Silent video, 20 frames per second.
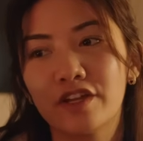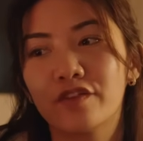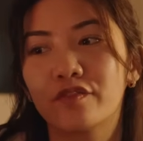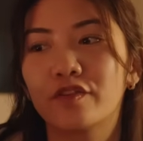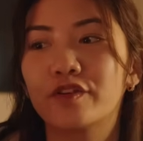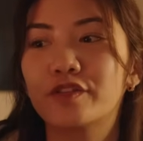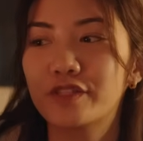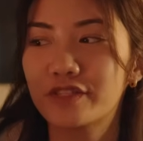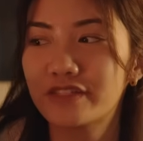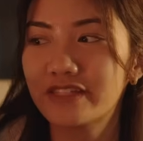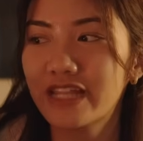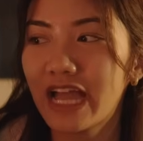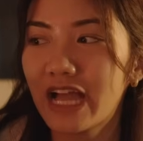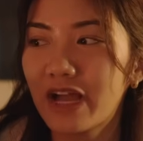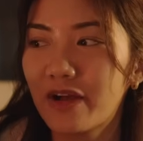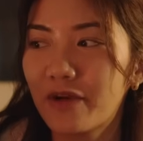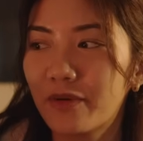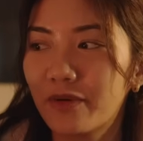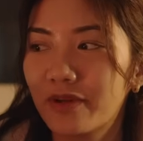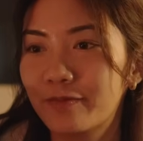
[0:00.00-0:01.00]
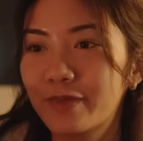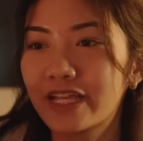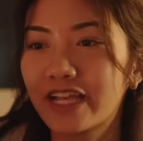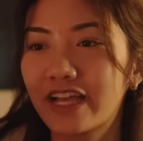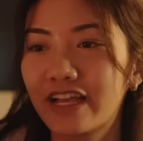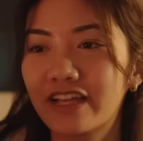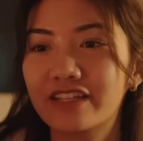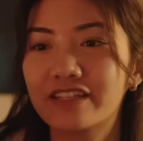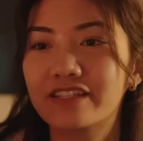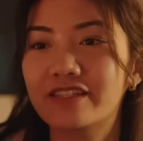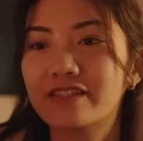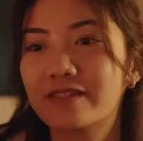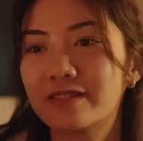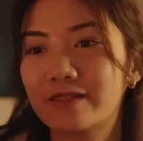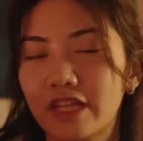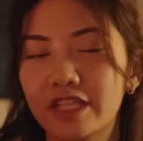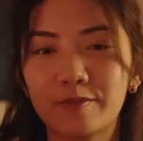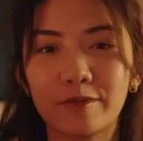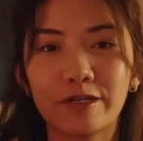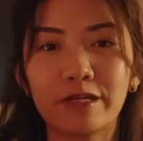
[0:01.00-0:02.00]
Versus now, because
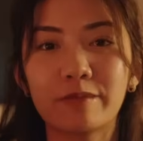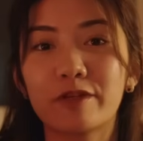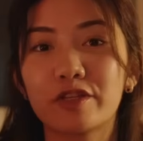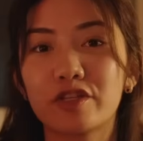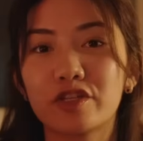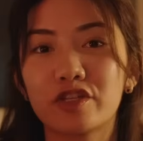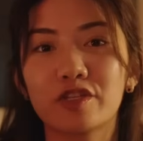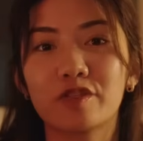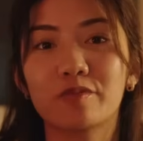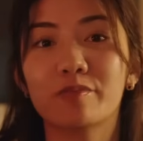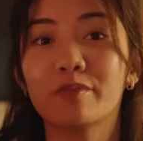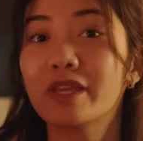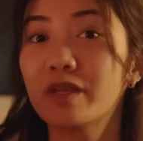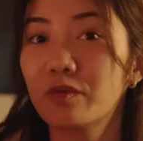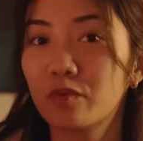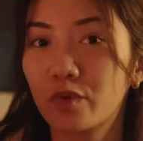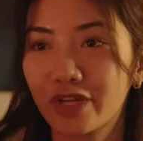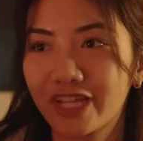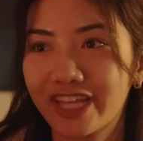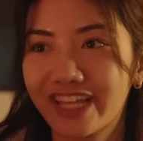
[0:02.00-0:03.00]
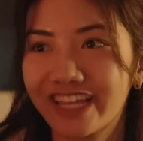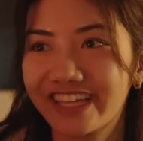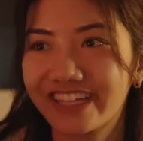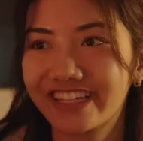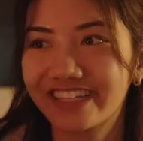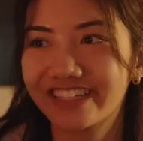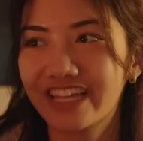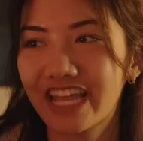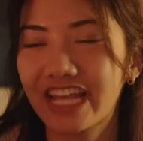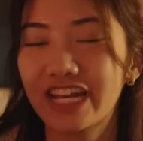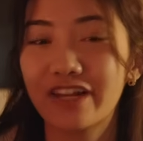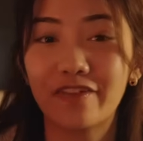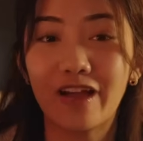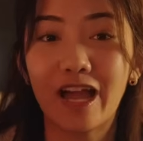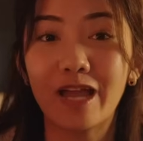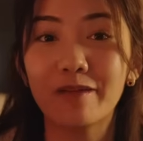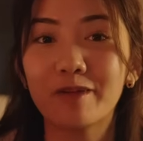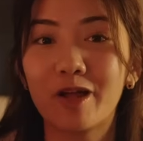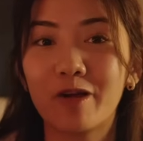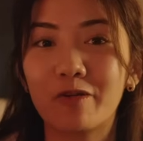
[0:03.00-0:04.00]
it's pretty much just me working, and if
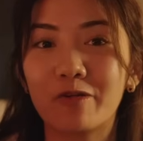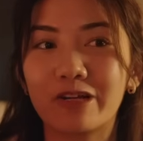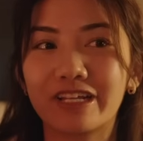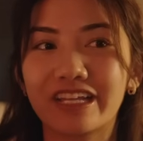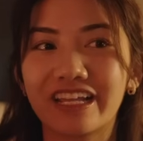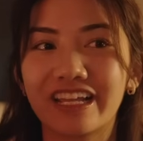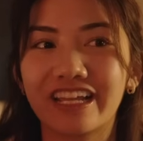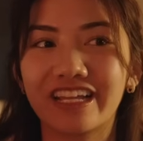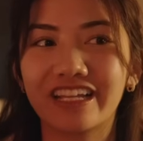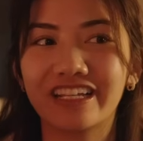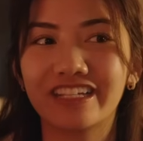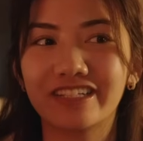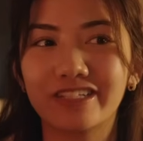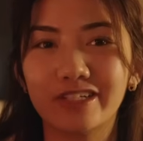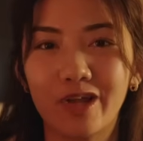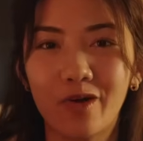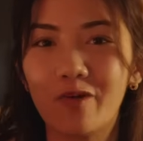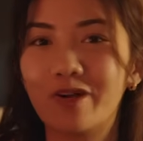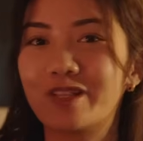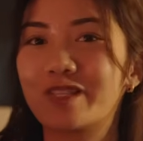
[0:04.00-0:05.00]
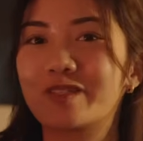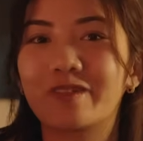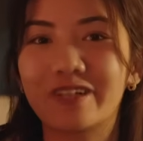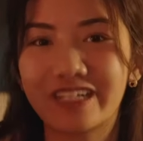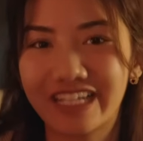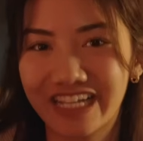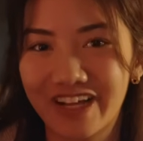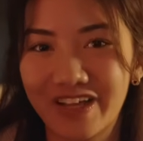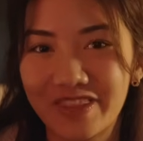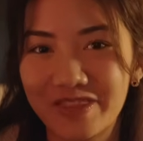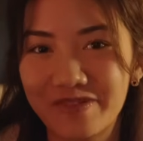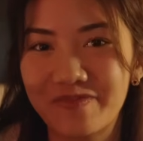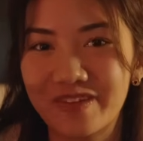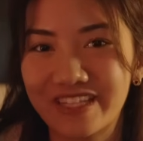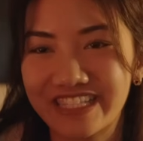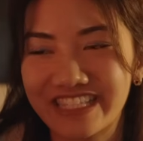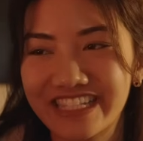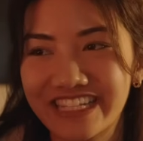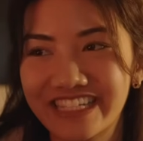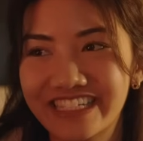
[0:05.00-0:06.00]
I'm not working, no one's working on the
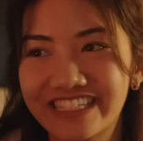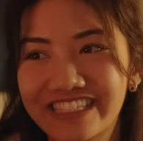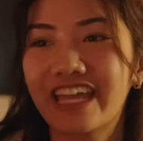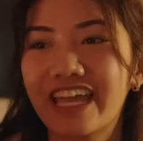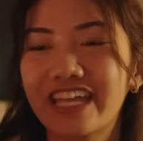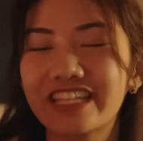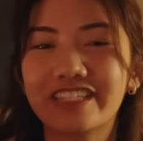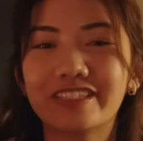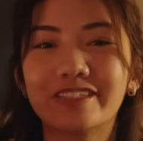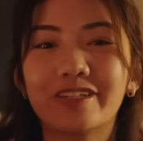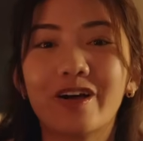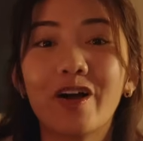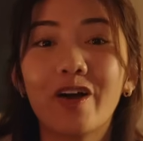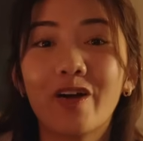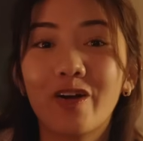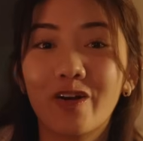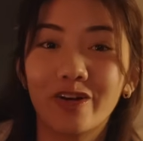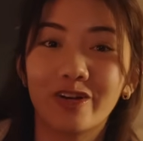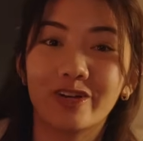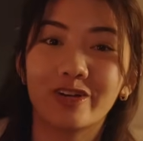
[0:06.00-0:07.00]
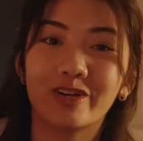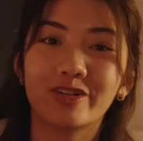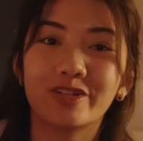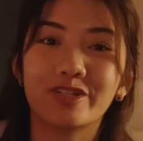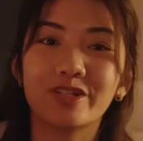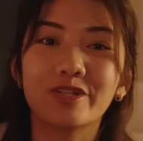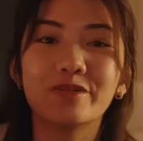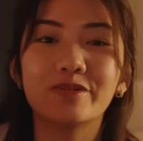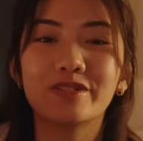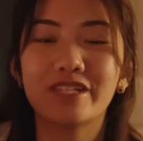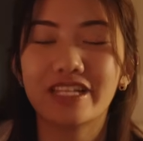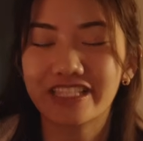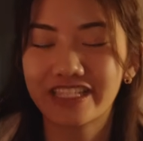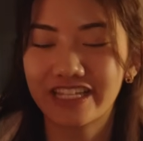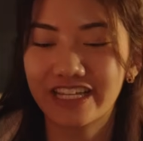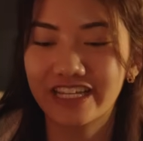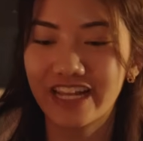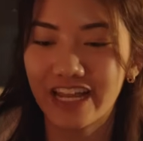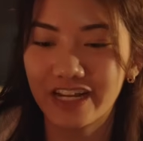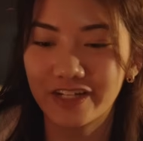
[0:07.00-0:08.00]
business, it's a lot harder to
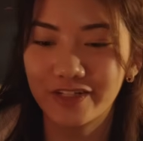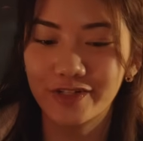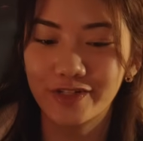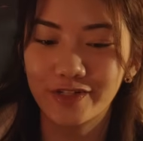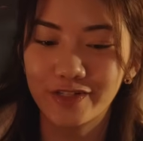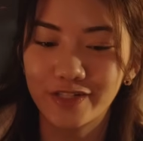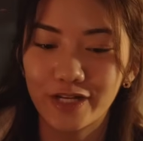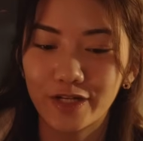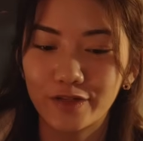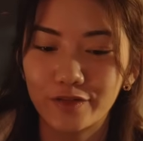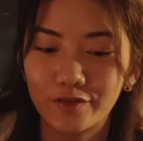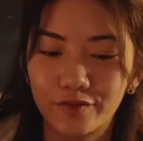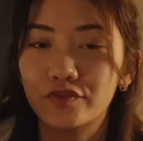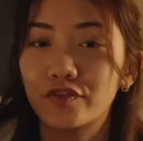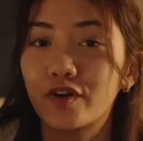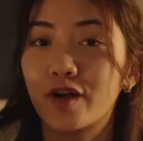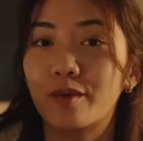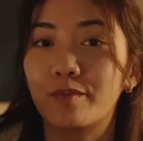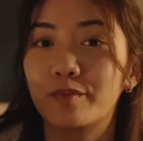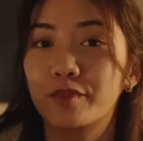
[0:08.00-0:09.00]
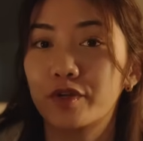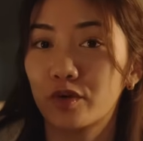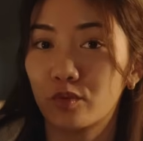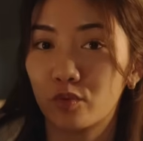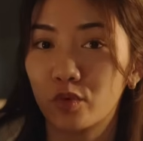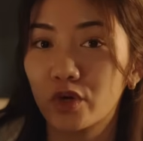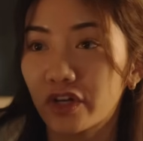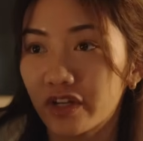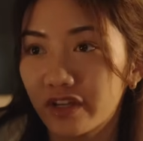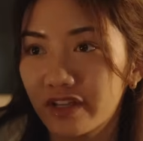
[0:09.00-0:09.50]
disconnect yourself from your work,